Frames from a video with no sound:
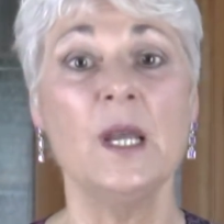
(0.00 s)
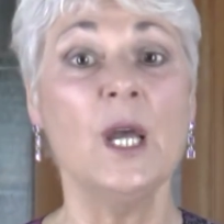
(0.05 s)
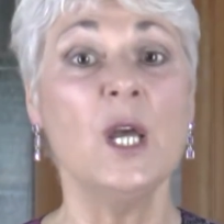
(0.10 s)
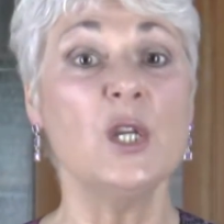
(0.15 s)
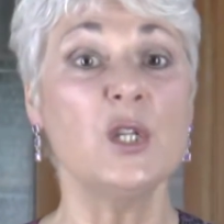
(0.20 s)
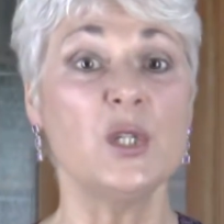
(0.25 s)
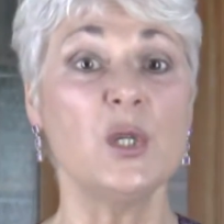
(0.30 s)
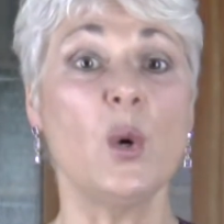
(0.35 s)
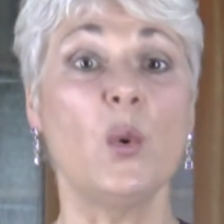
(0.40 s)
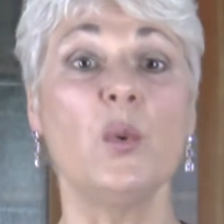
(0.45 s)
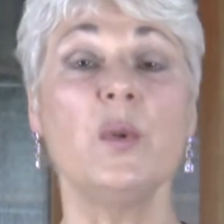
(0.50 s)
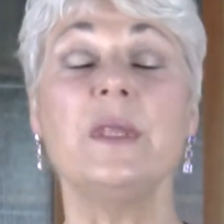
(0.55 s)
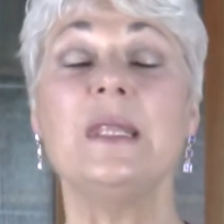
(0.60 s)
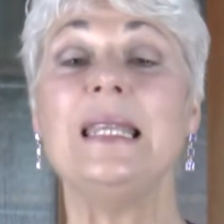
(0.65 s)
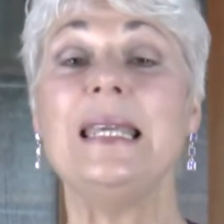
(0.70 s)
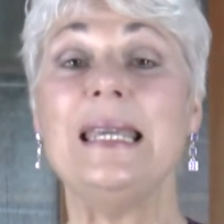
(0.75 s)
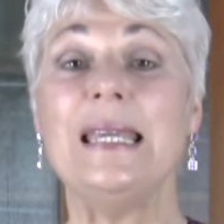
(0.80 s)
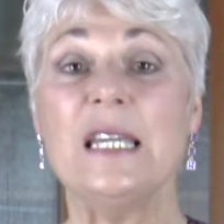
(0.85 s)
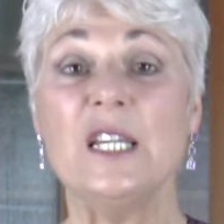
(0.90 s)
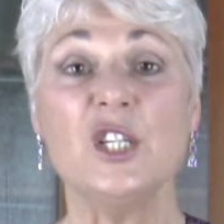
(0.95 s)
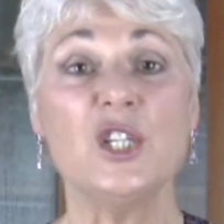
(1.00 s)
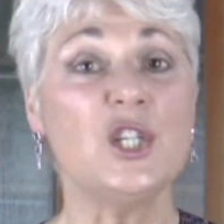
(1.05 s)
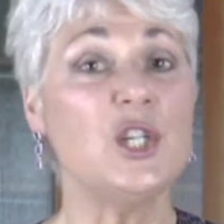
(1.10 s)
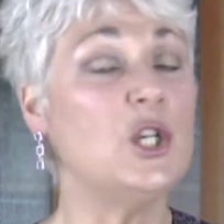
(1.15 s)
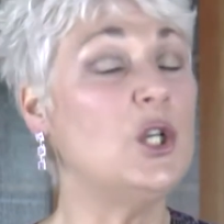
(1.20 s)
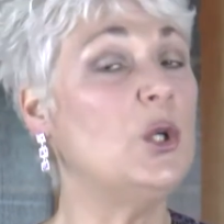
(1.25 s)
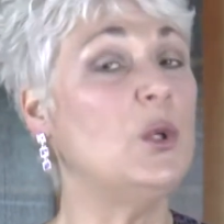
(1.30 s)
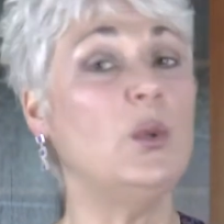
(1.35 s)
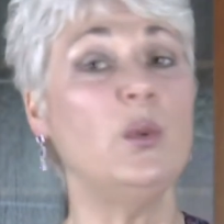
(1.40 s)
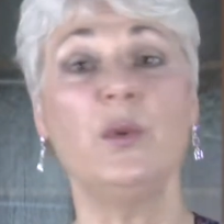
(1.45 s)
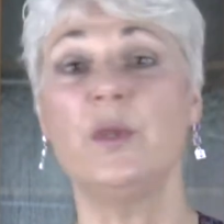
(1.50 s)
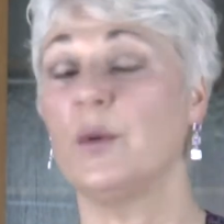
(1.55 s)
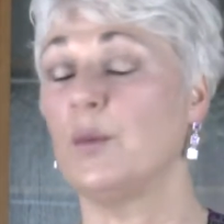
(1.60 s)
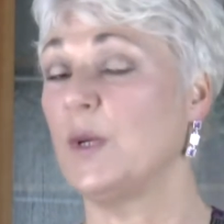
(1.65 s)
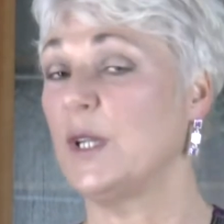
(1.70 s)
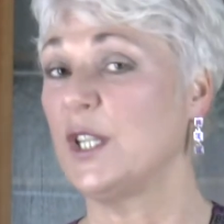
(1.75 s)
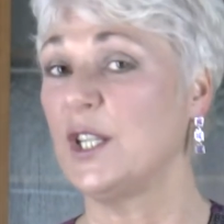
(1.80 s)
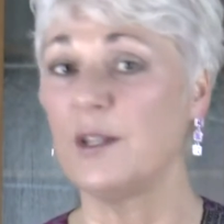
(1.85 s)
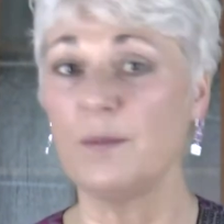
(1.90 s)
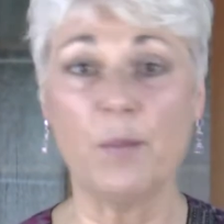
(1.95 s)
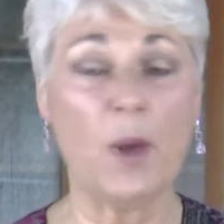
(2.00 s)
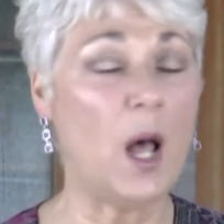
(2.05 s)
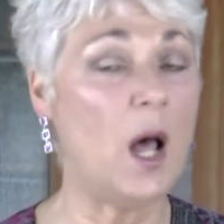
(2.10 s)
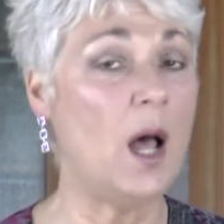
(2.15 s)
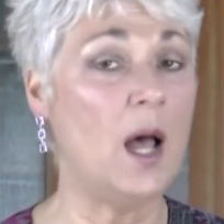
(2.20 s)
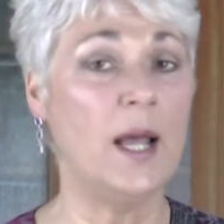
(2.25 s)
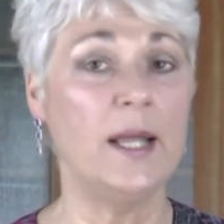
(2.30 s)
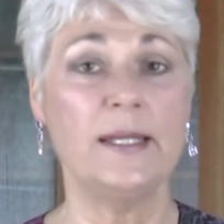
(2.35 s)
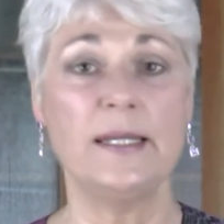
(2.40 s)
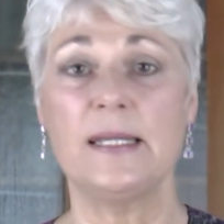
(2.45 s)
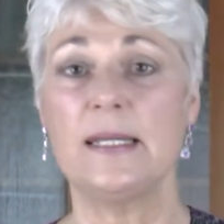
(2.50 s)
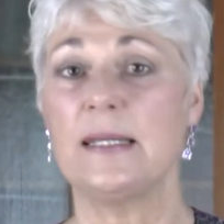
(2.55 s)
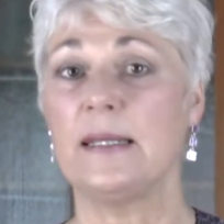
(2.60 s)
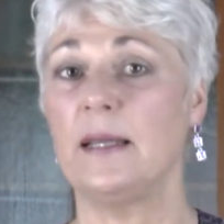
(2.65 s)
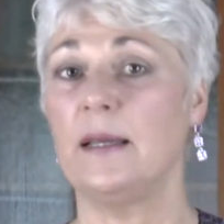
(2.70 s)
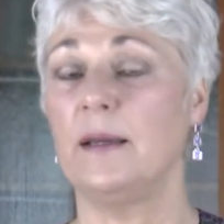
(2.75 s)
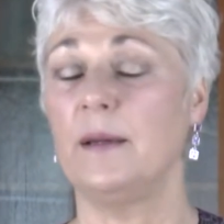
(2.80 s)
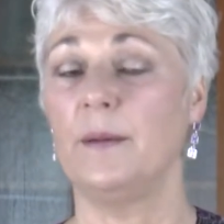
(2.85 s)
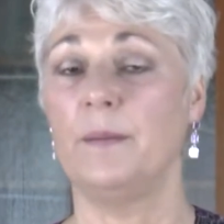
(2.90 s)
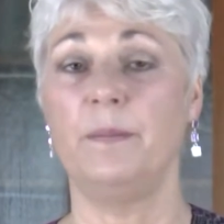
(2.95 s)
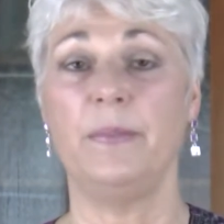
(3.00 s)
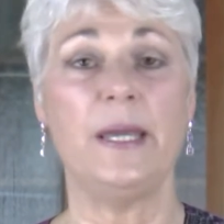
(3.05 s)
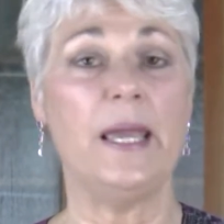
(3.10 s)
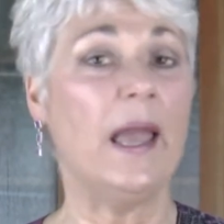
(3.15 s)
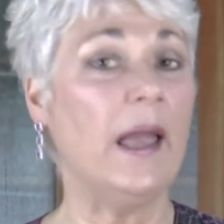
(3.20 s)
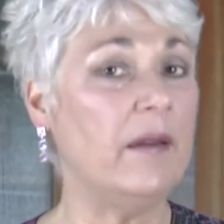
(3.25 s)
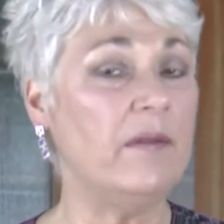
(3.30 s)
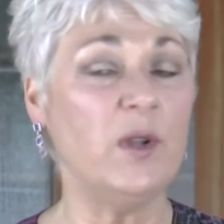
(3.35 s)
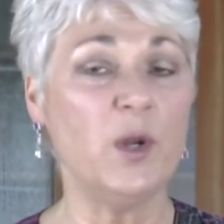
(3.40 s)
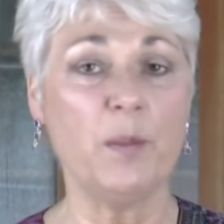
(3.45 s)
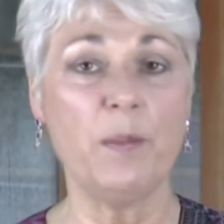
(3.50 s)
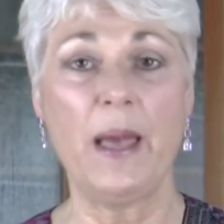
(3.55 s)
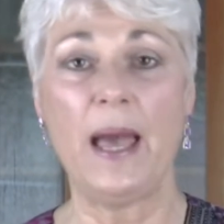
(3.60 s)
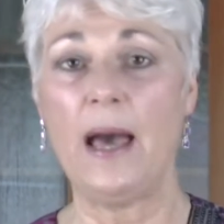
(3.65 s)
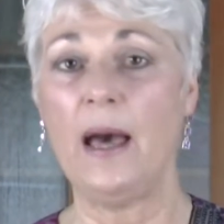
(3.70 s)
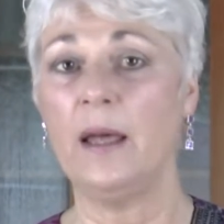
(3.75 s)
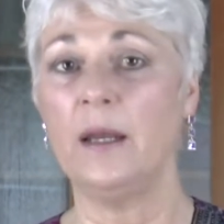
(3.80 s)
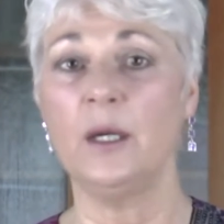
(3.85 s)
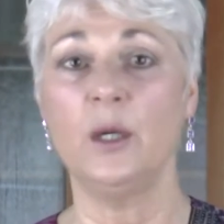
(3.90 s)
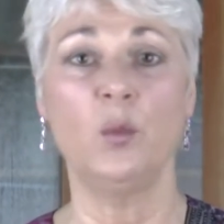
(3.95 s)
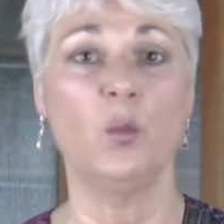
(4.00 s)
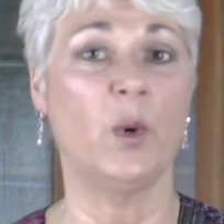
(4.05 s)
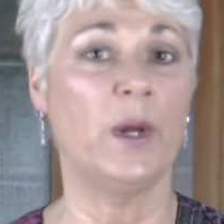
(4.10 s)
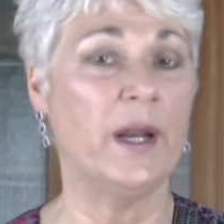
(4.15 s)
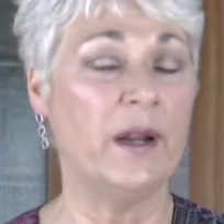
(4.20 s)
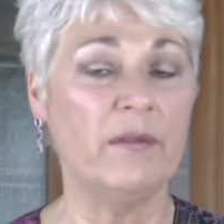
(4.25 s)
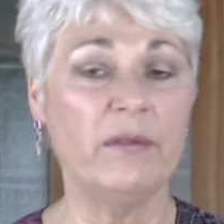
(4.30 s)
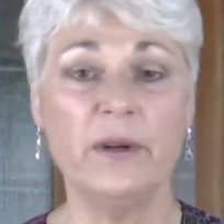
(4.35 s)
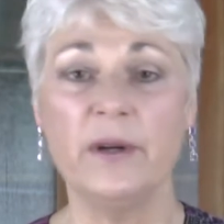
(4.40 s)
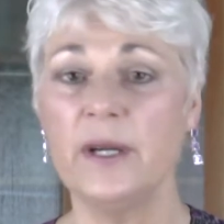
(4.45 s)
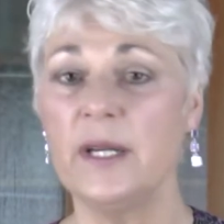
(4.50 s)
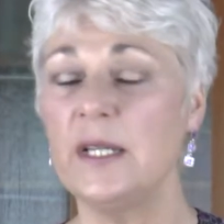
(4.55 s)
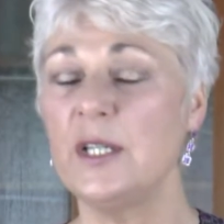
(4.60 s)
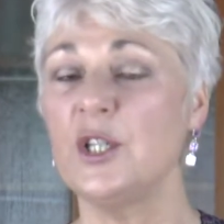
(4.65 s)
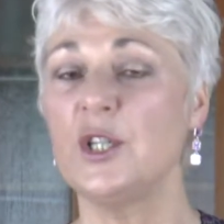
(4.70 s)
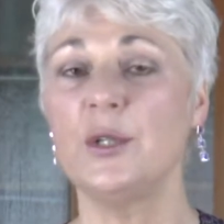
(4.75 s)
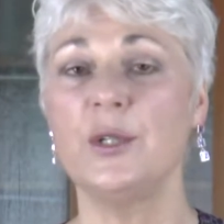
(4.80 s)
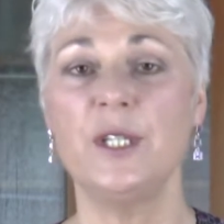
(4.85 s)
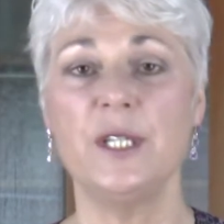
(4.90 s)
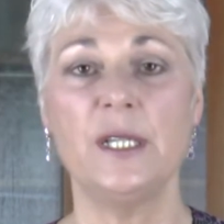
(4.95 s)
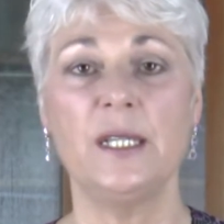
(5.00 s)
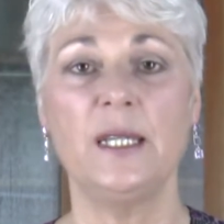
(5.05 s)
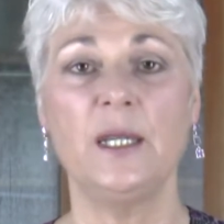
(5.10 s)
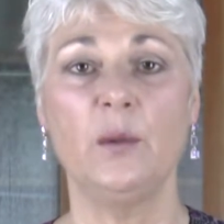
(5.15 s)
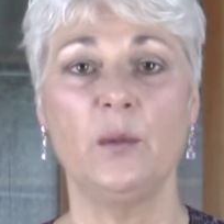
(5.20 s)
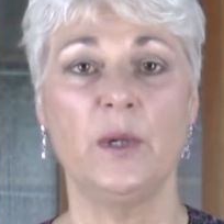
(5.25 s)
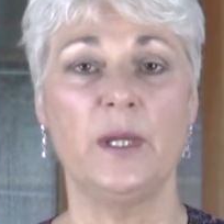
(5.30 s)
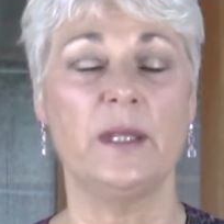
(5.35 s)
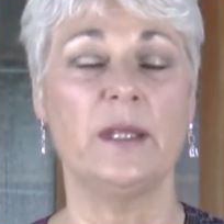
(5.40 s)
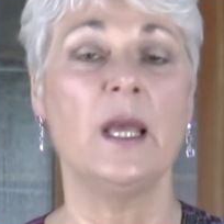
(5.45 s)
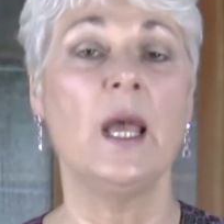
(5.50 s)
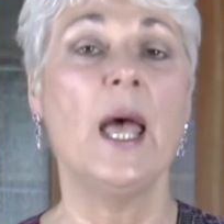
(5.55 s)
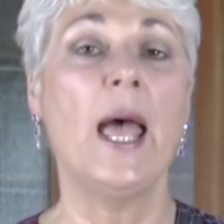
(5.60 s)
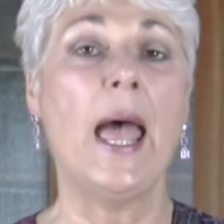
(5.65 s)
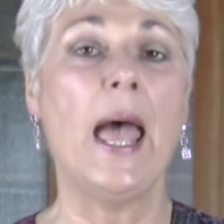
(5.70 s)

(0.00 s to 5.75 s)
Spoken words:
So the issue, the response, the behavior pattern, whatever it is you're dealing with,